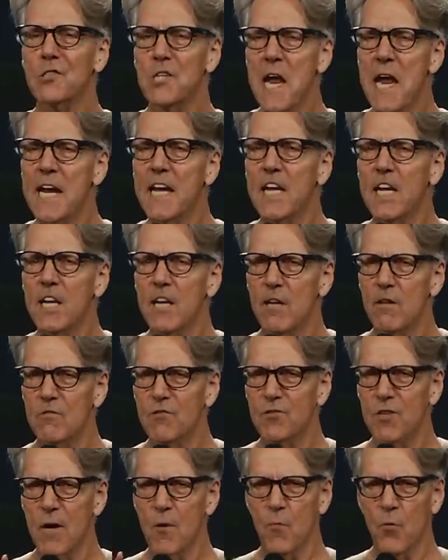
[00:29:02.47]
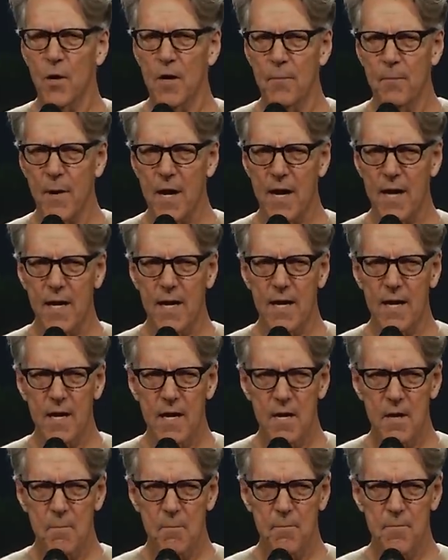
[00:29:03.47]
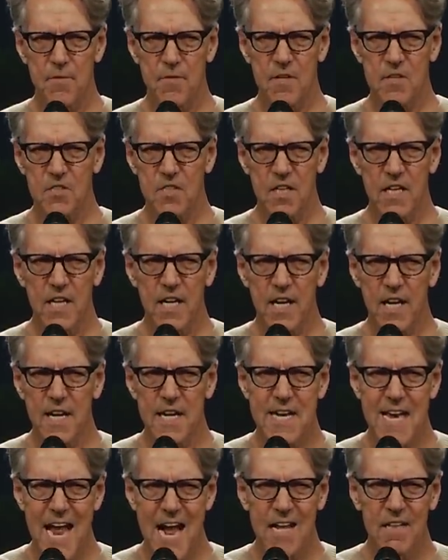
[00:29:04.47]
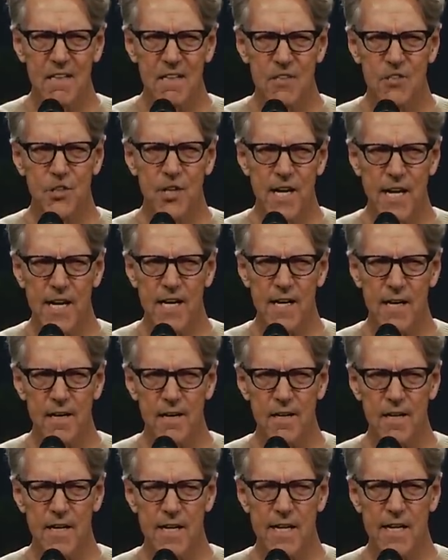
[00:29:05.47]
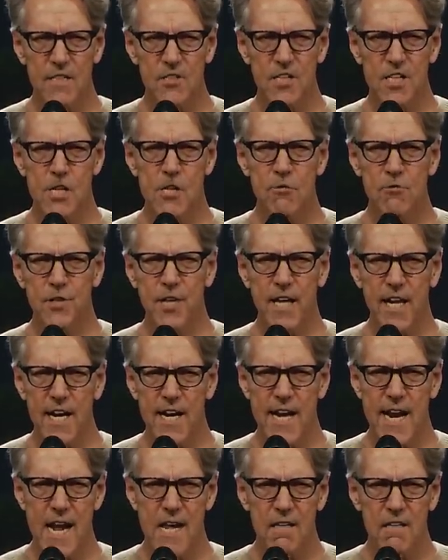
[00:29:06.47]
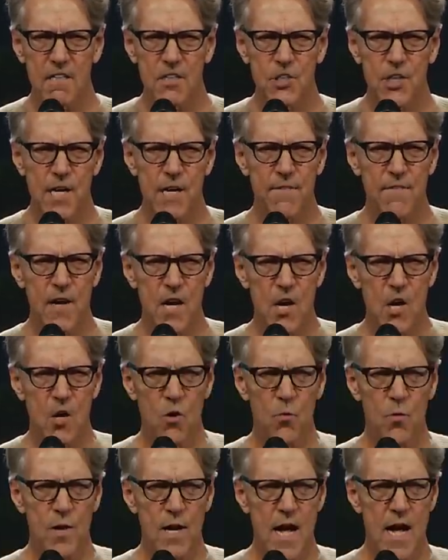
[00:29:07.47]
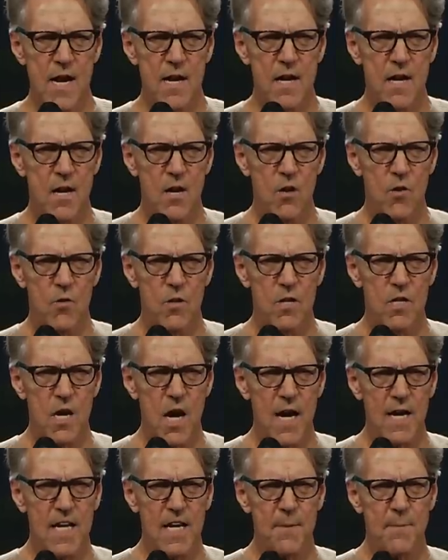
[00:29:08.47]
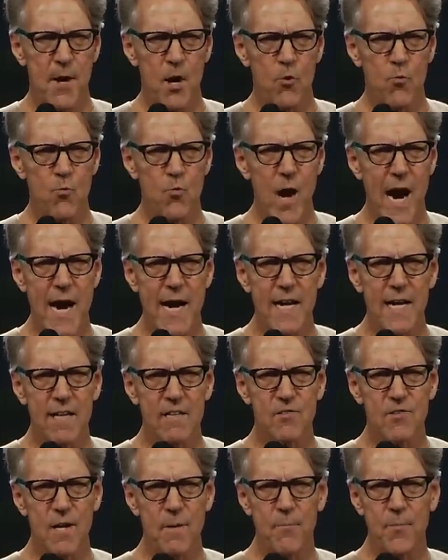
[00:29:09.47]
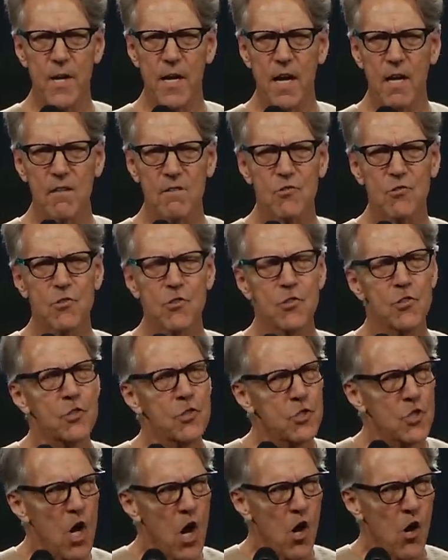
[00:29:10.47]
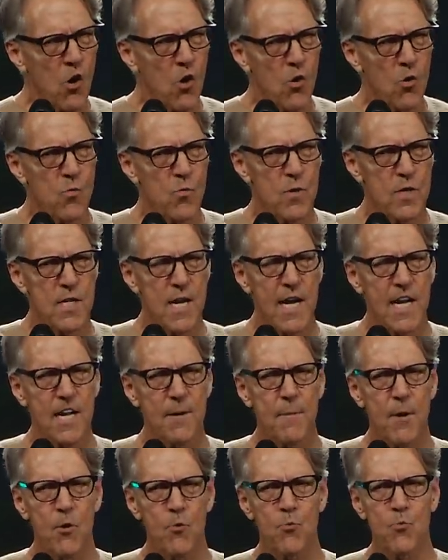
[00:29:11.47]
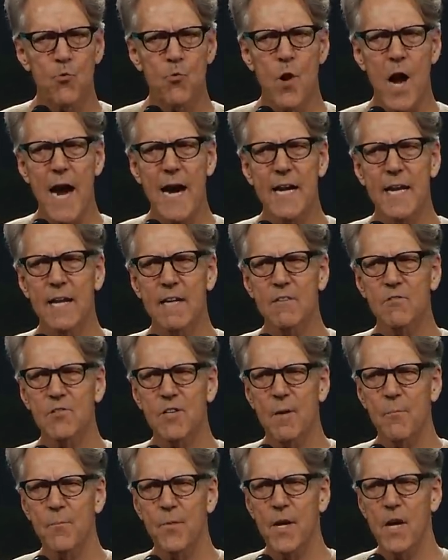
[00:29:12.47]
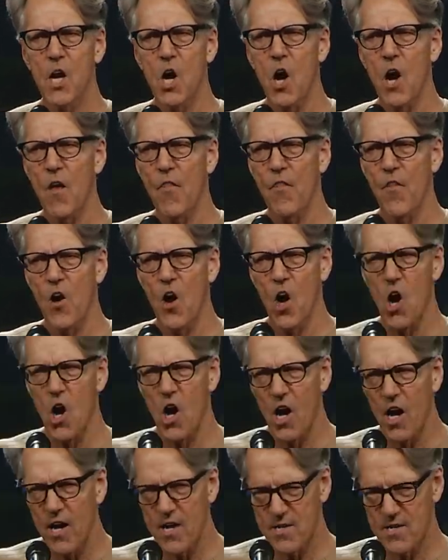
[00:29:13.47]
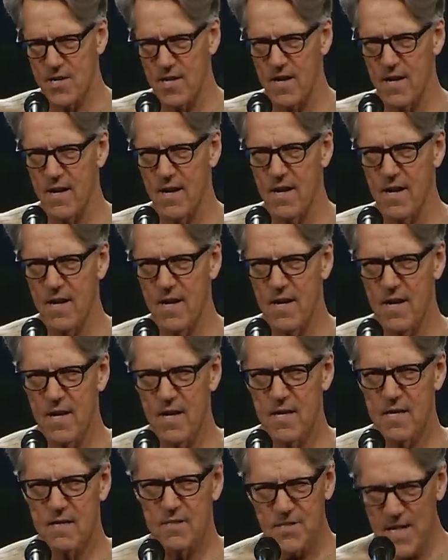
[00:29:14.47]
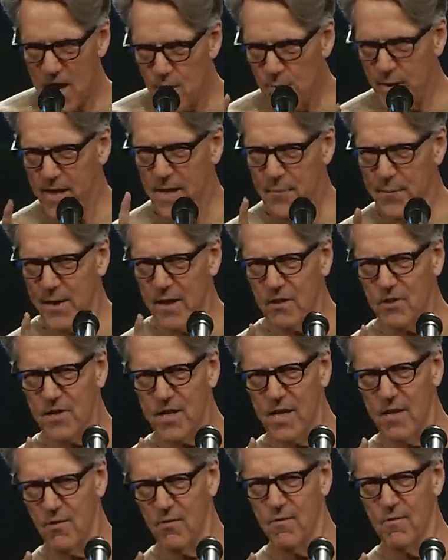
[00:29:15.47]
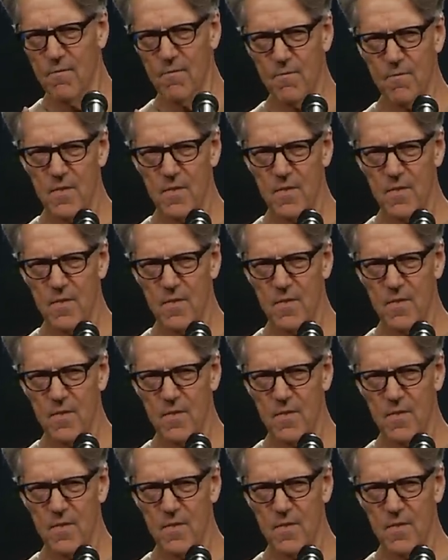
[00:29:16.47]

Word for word: is taking you somewhere by this little analogy here. He is using an analogy of we're not talking about writing something on stone, we're talking about writing something on the heart. Does that ring a bell to you?